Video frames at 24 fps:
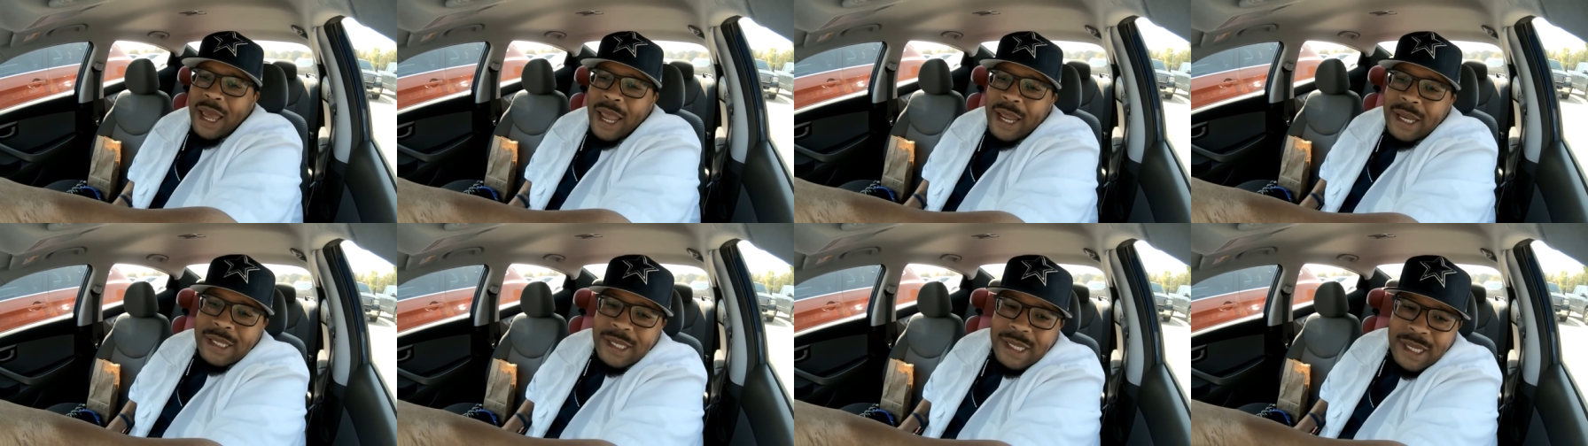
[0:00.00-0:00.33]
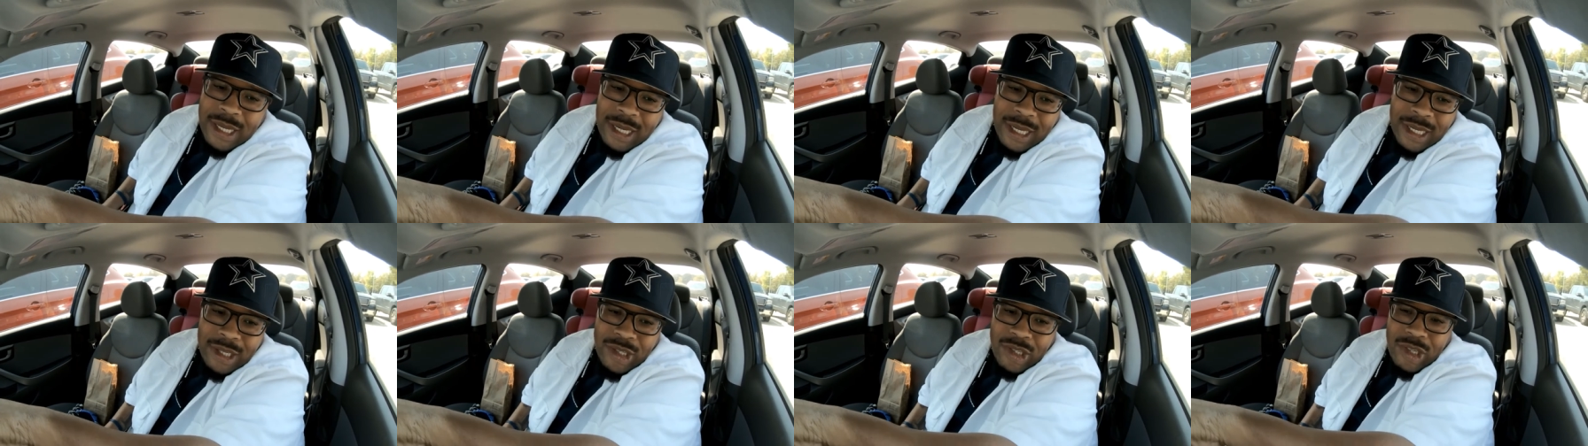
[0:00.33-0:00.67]

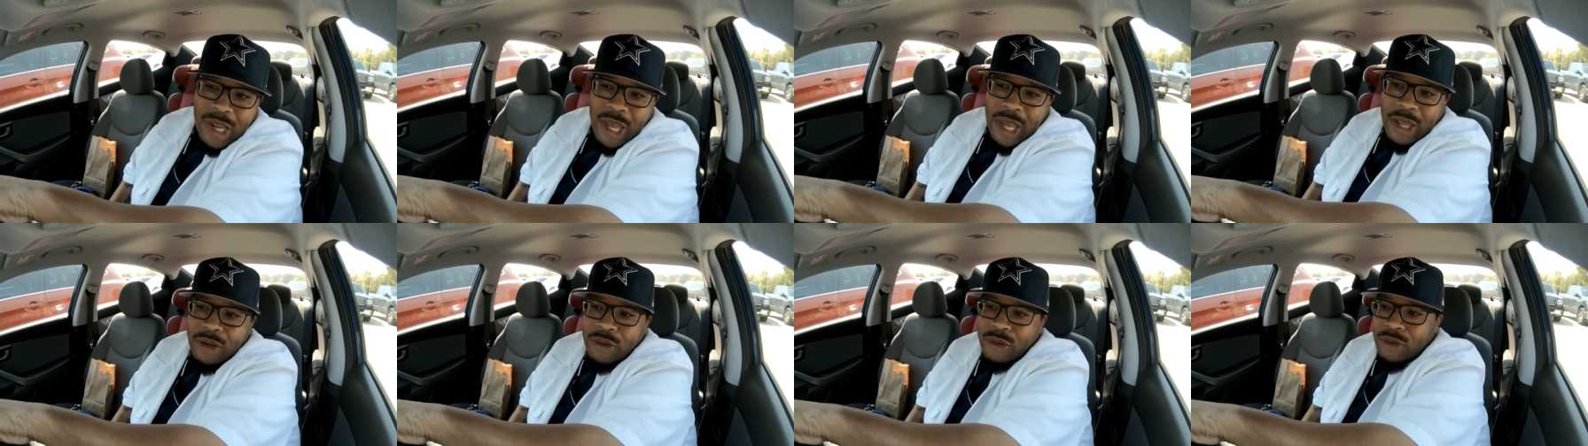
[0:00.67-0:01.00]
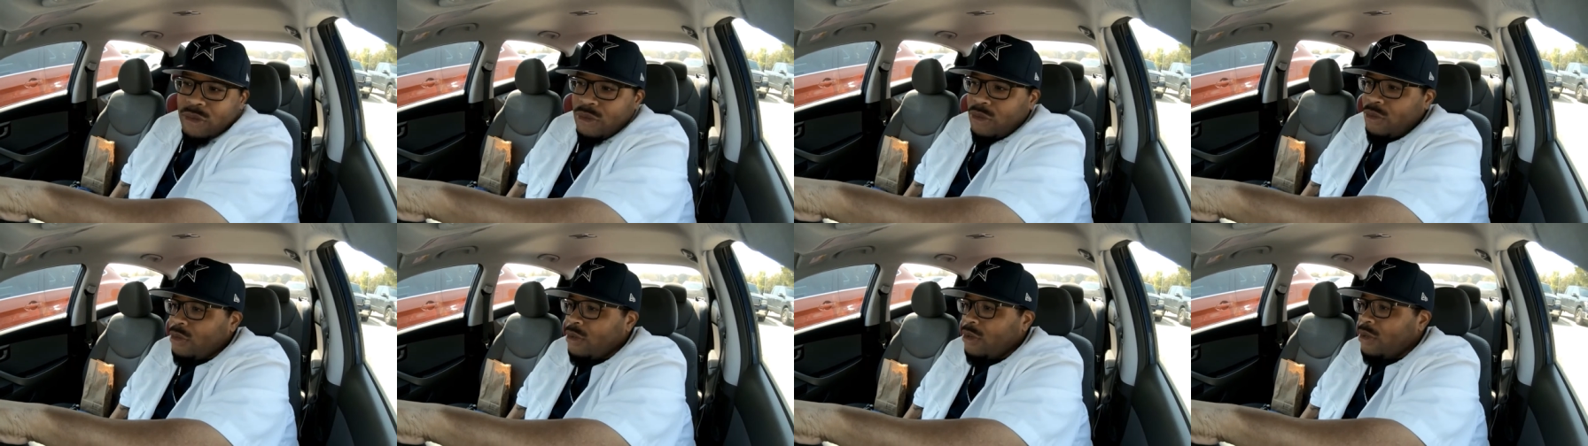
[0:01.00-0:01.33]
19
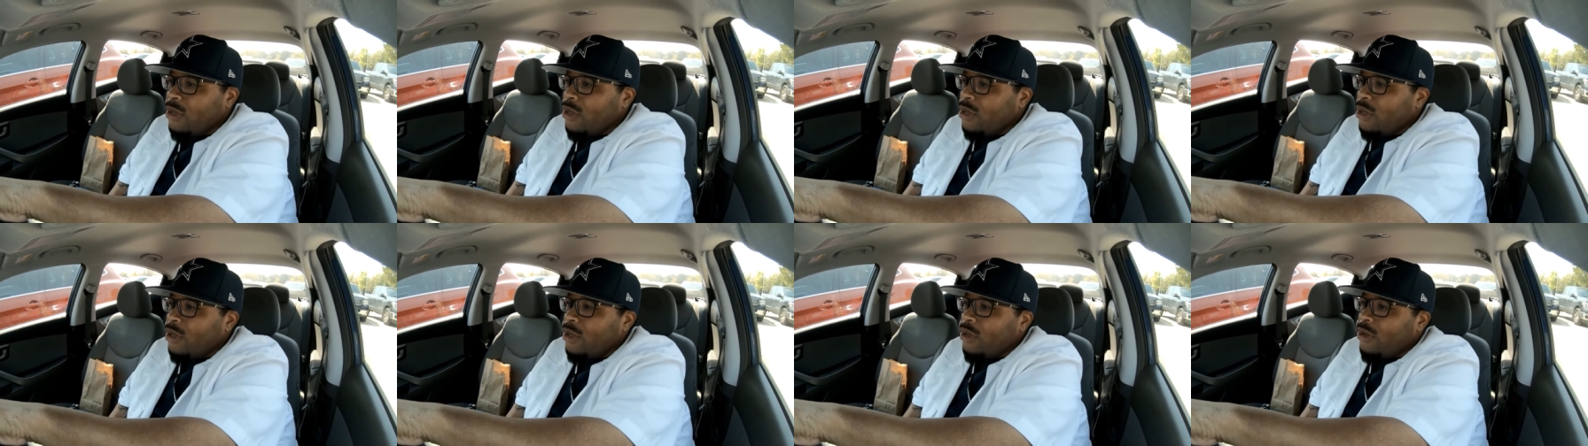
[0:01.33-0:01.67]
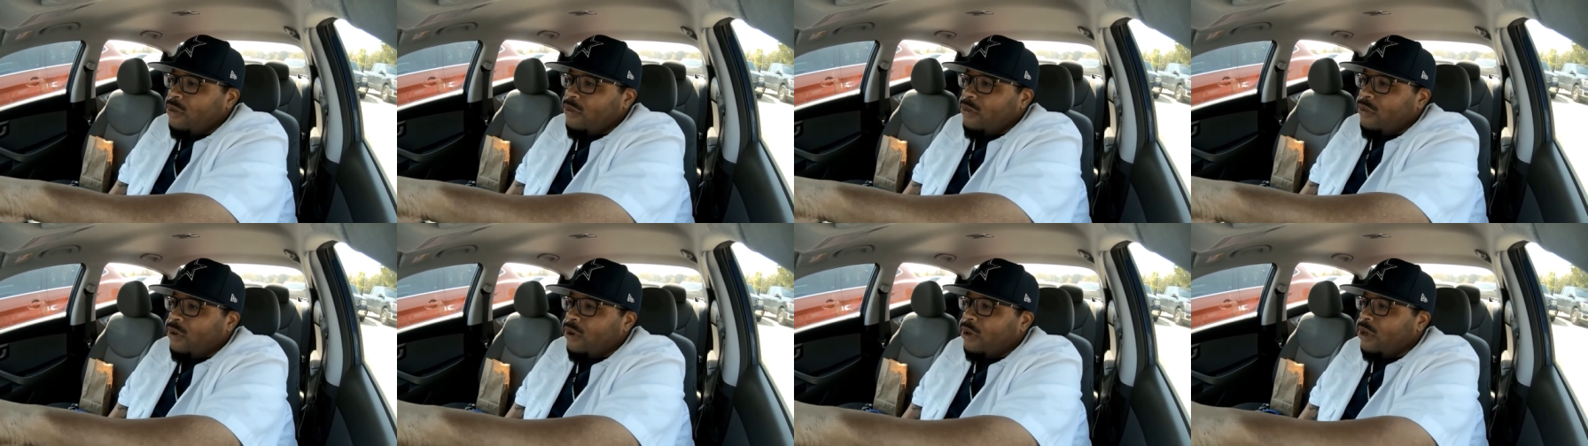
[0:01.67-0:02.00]
channels
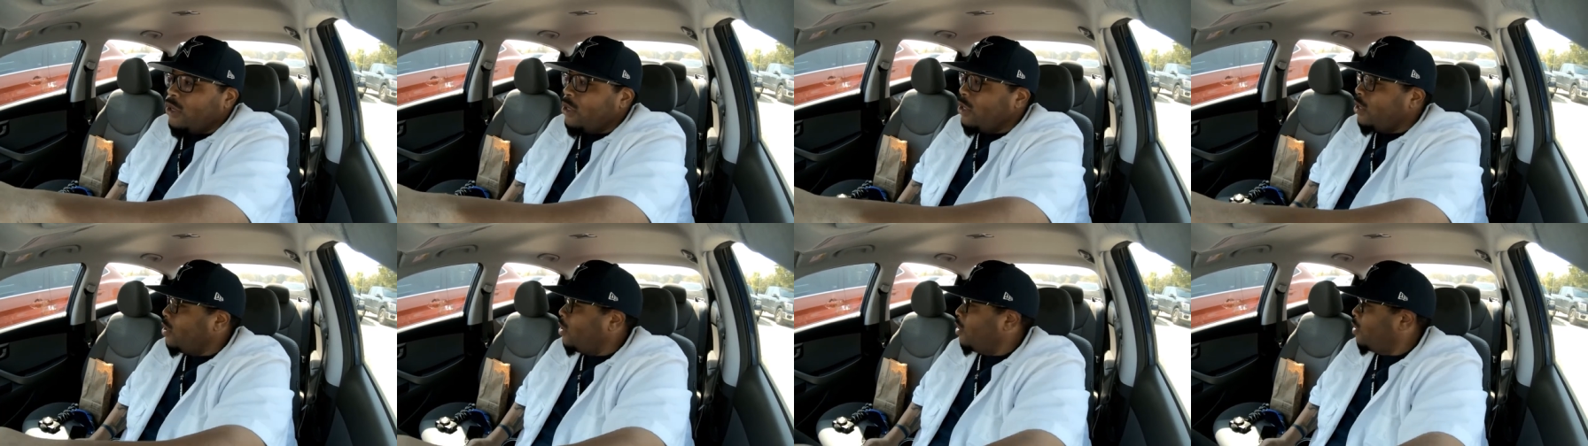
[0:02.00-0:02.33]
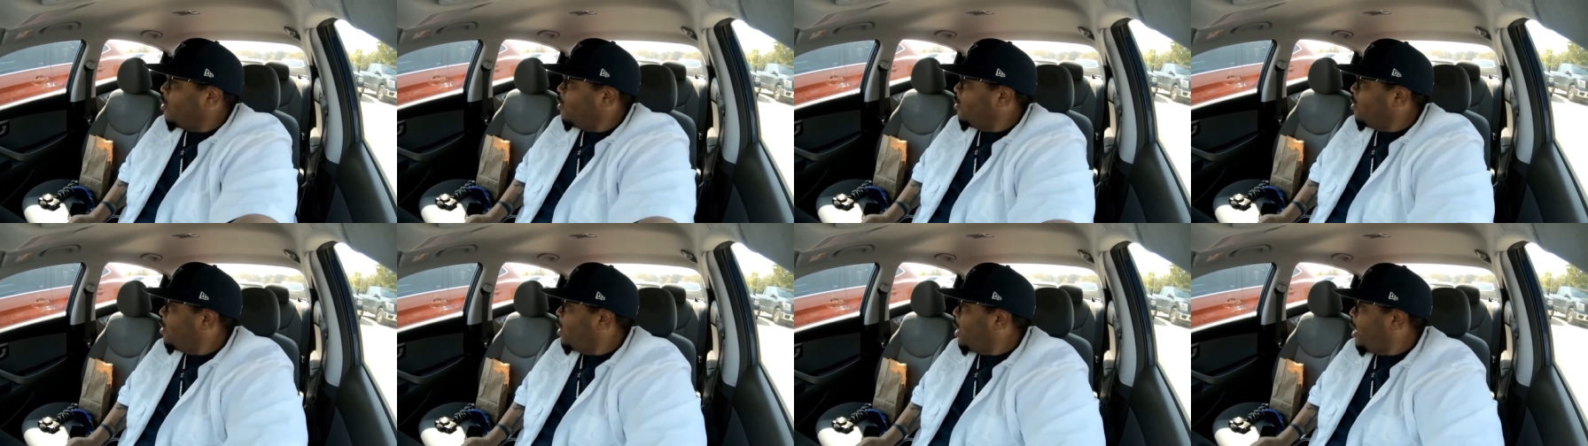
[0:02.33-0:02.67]
for, you
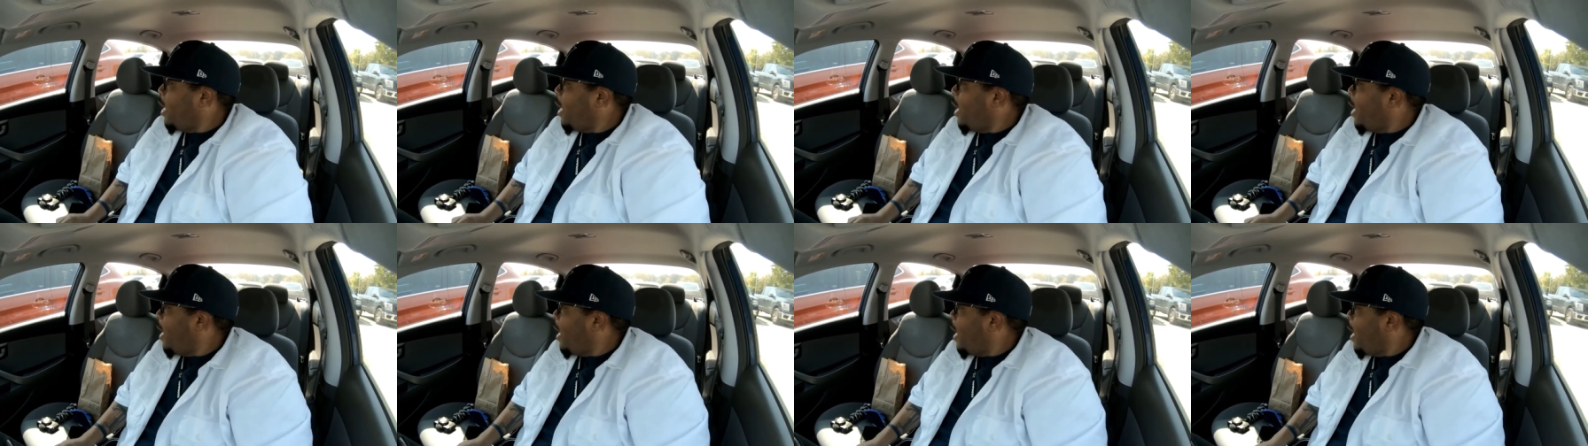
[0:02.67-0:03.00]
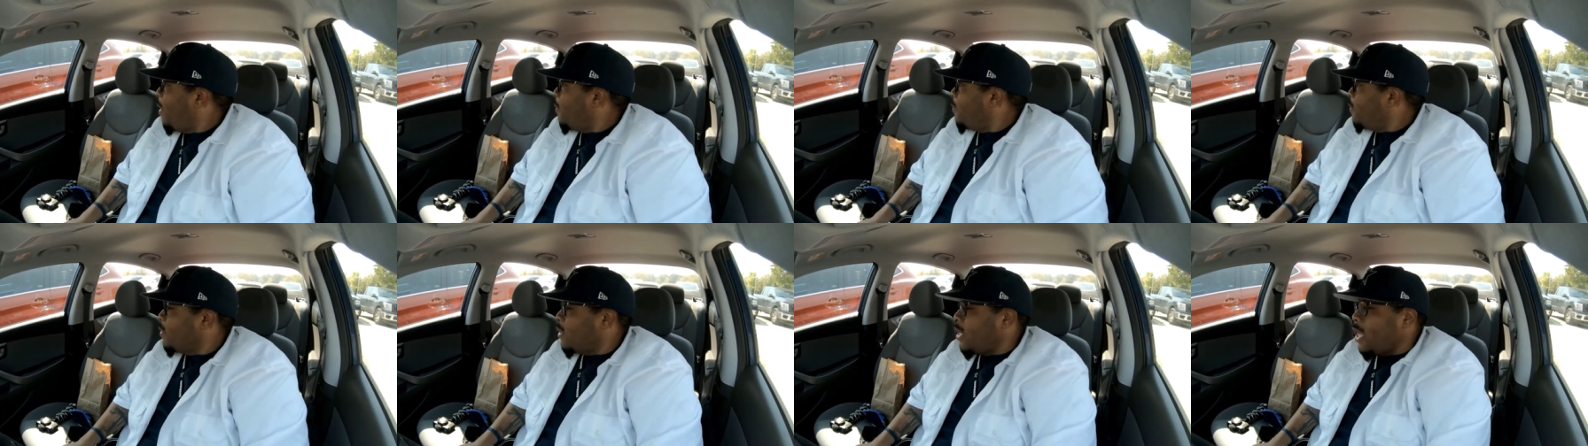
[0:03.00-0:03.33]
know,
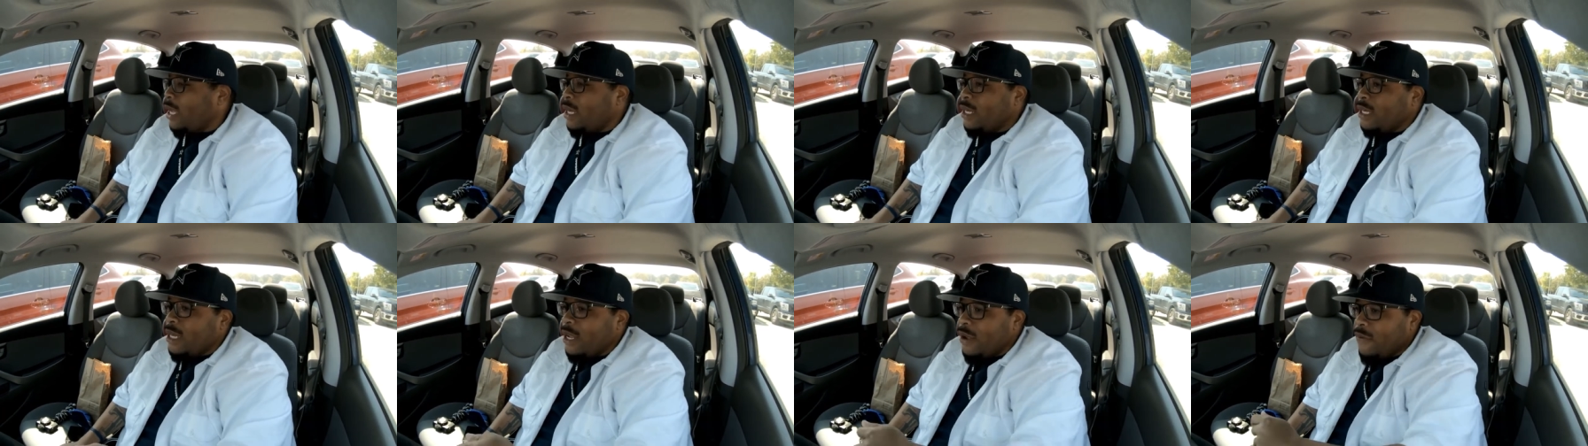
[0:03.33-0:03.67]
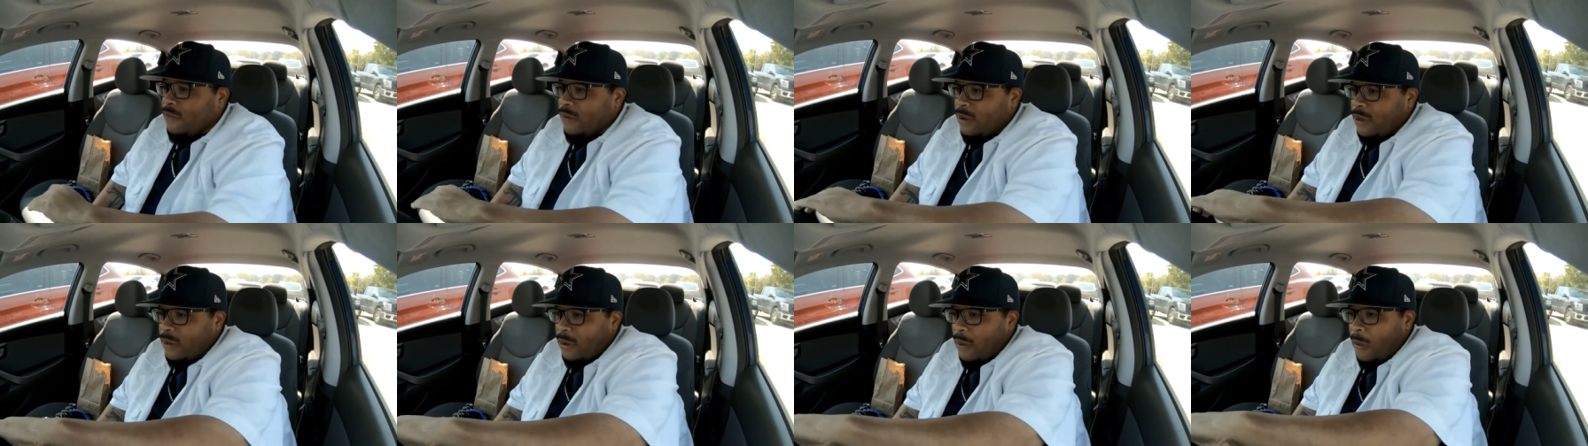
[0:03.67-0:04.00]
everything
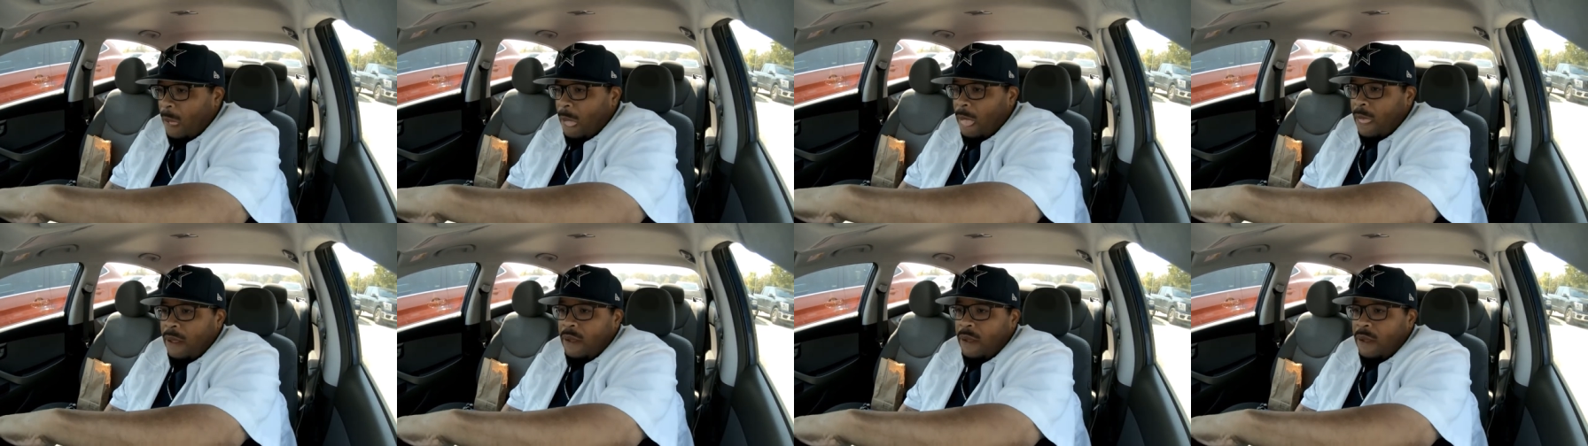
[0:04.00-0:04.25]
different.